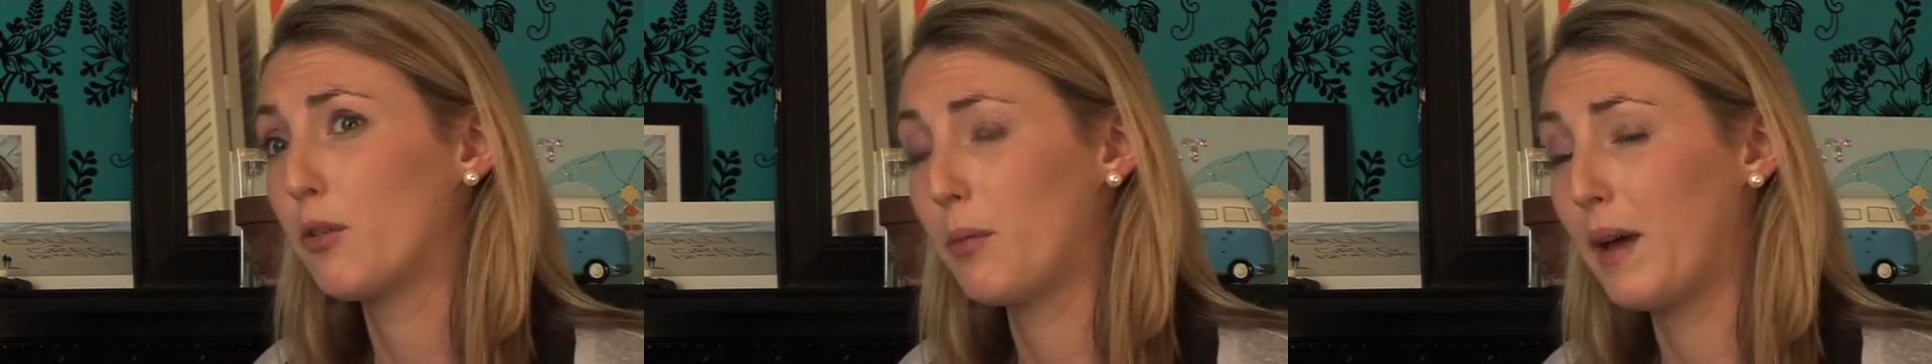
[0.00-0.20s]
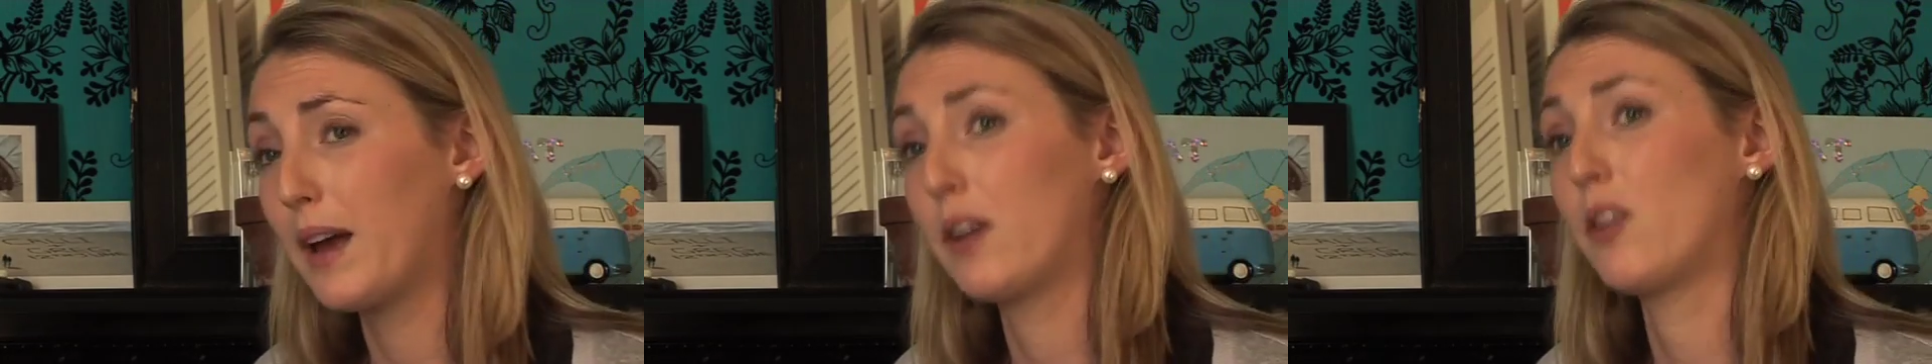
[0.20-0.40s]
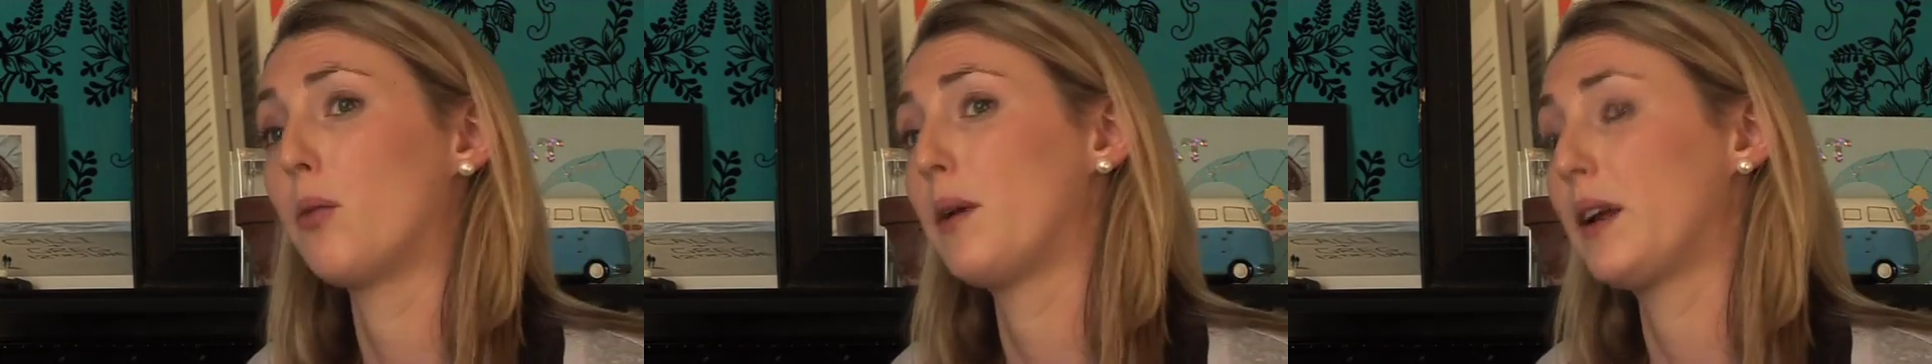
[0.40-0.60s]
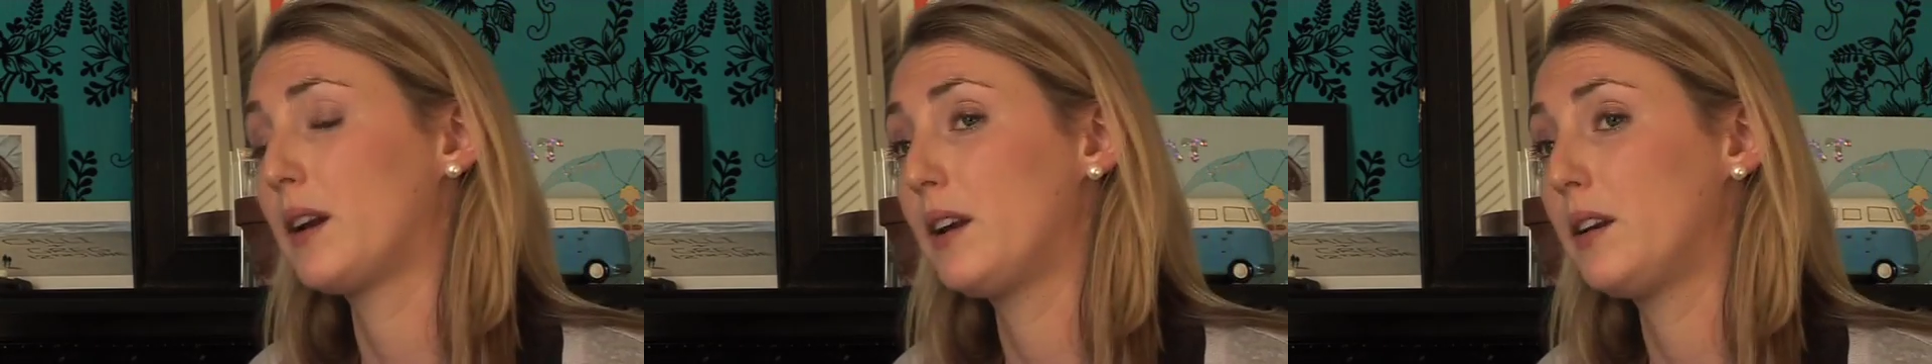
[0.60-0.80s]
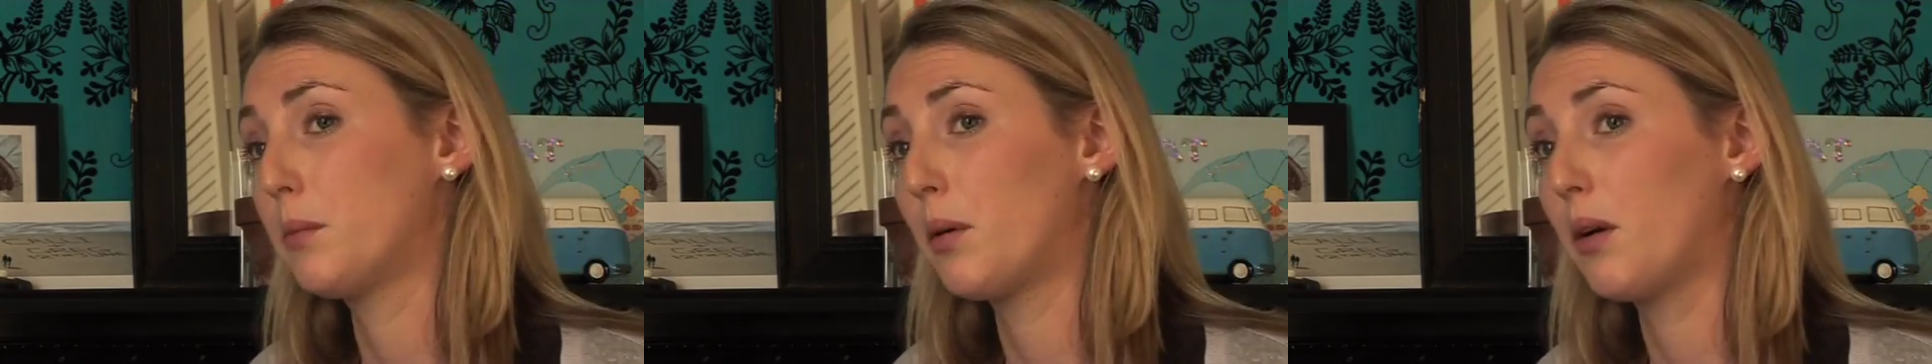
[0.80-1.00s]
from
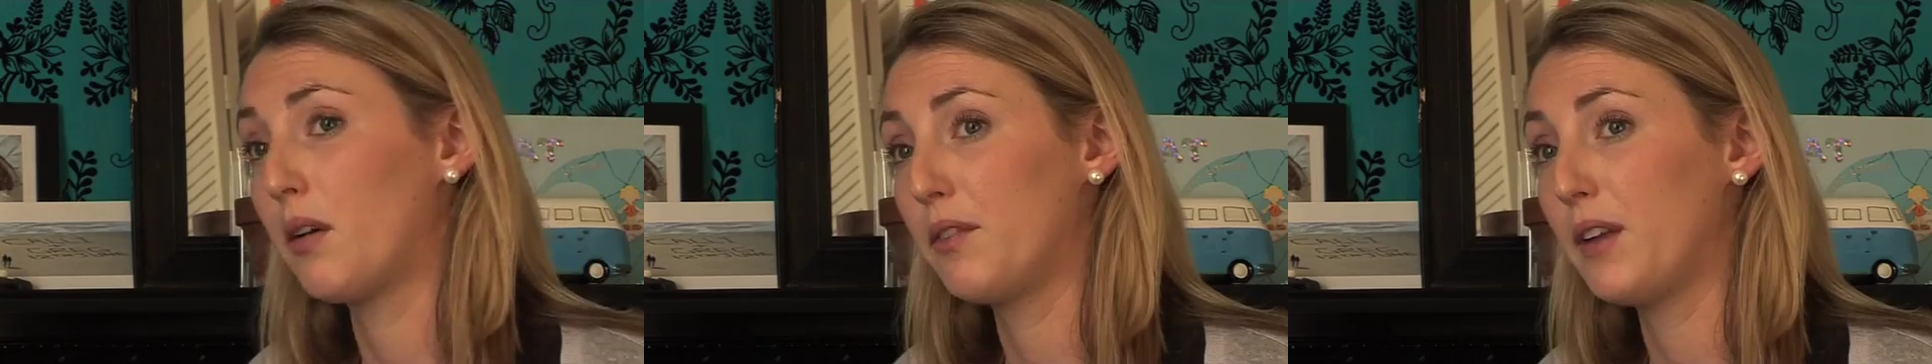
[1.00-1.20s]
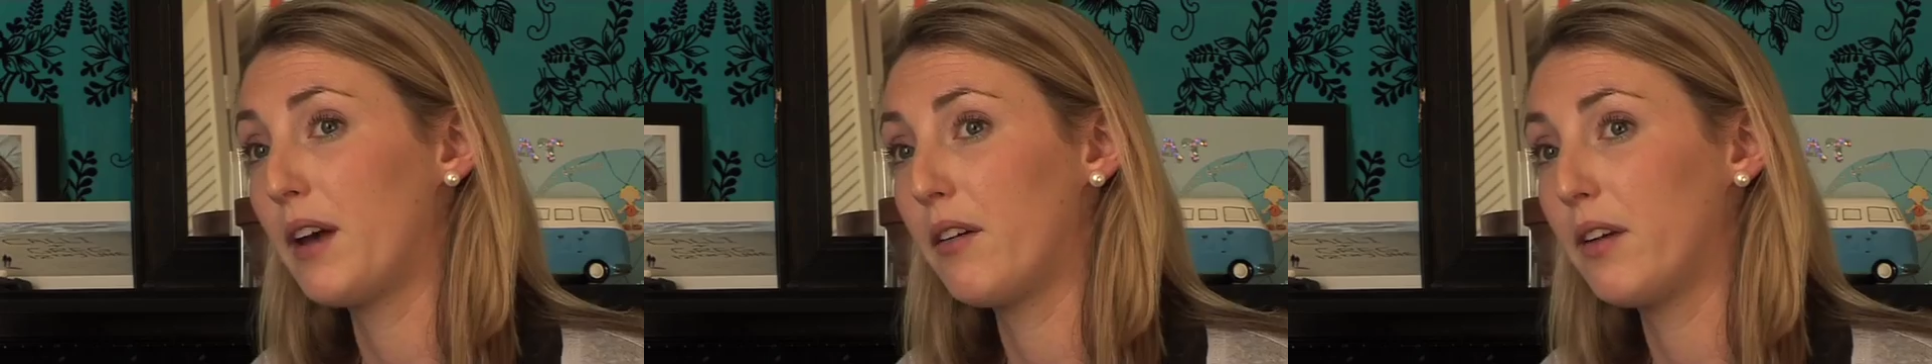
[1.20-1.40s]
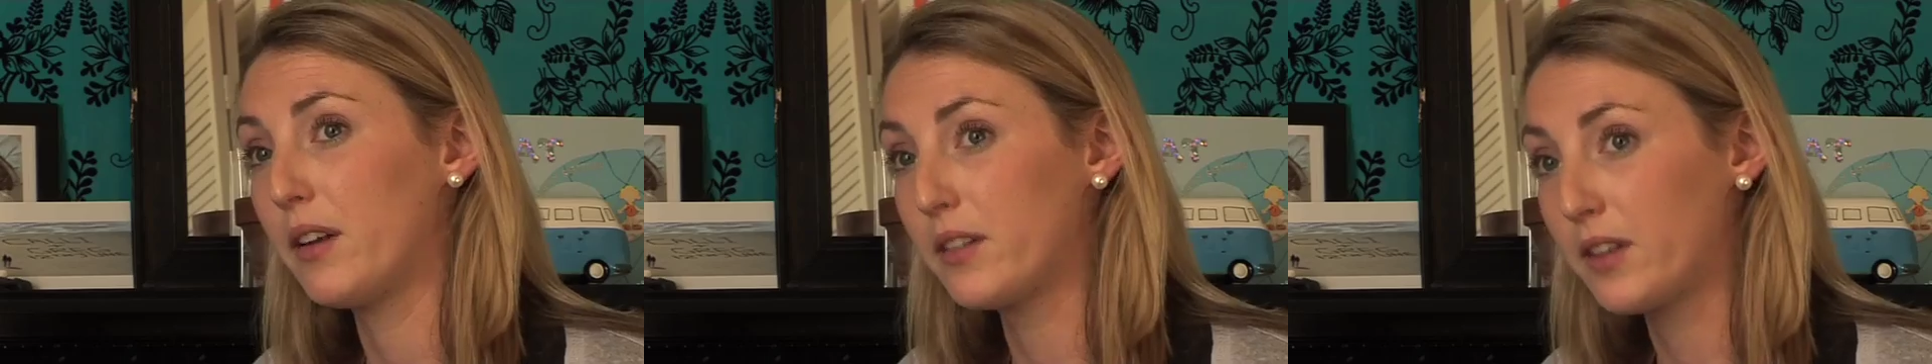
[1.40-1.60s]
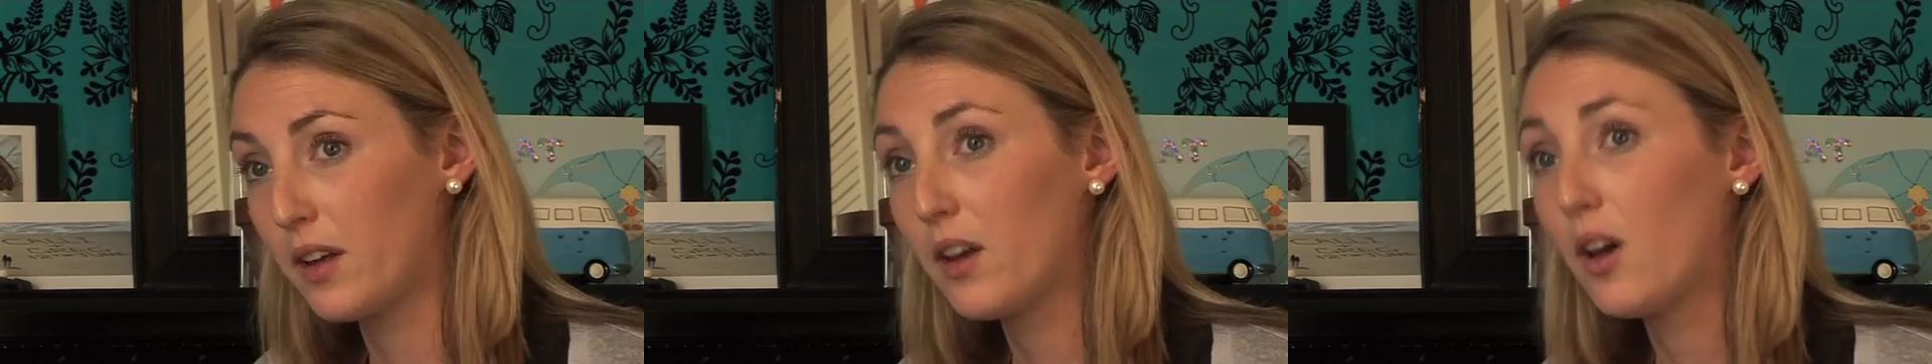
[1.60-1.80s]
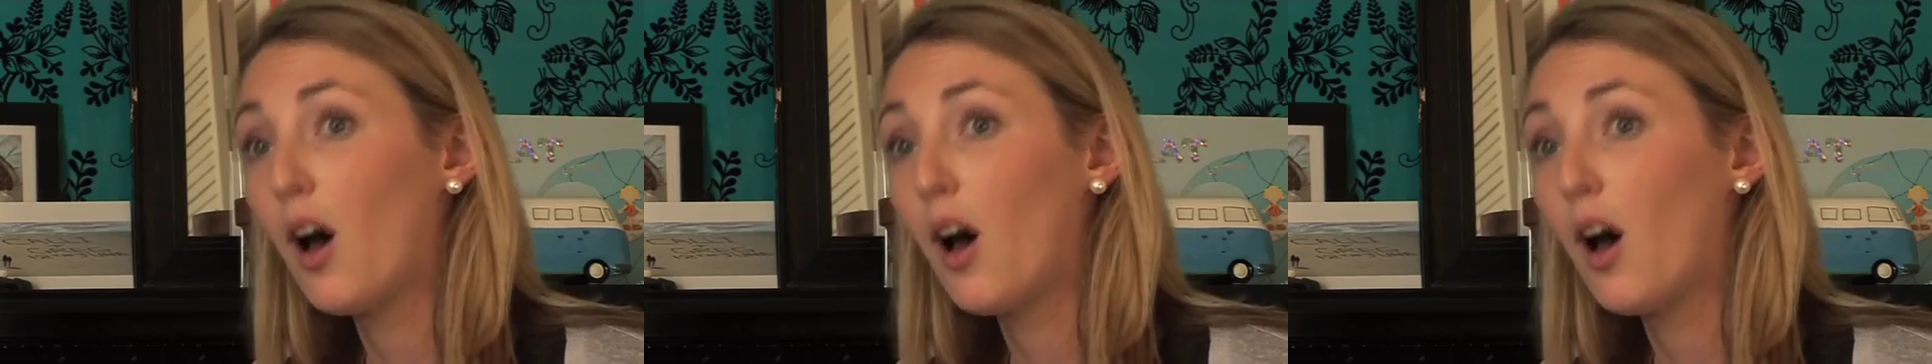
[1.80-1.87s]
economically deprived areas